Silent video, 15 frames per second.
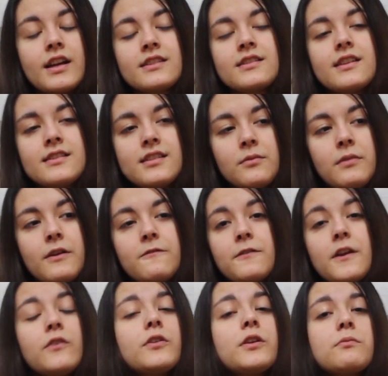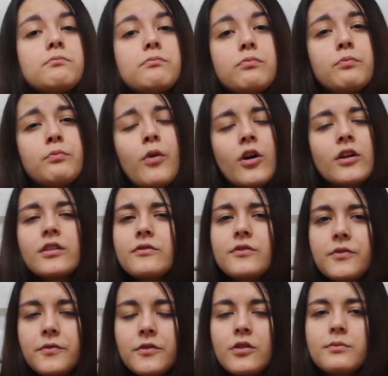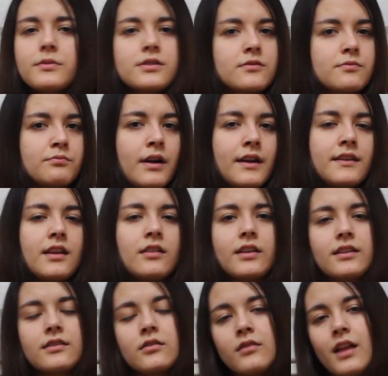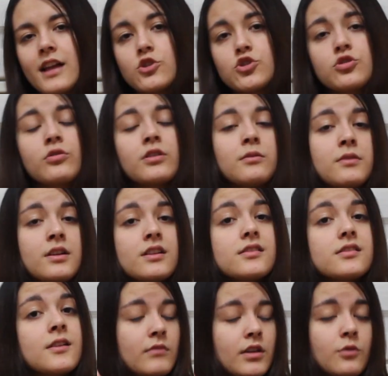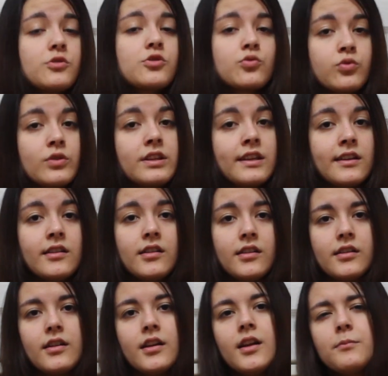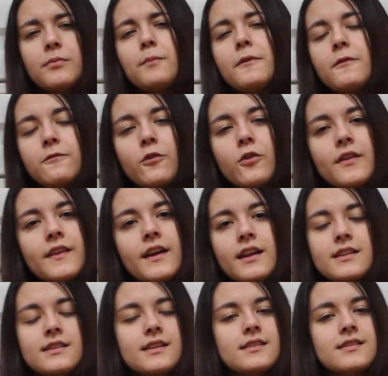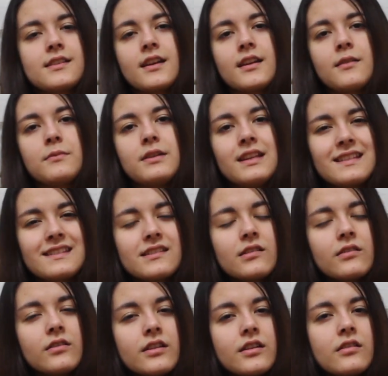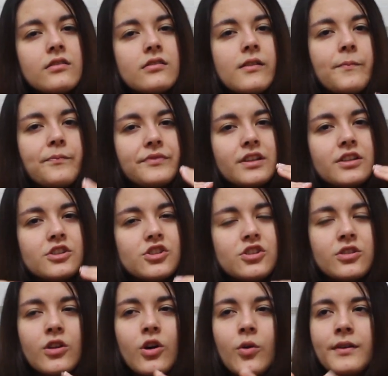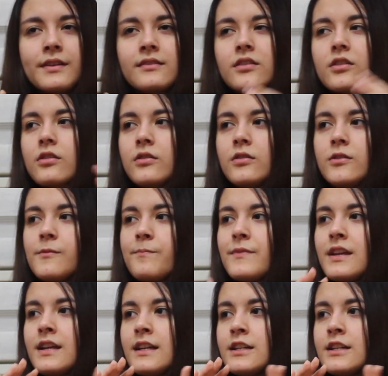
as I said, my favorite part of the film is by the end, like the last 30 minutes, it was really good. But before that, as I said, I mean, it's a little slow and little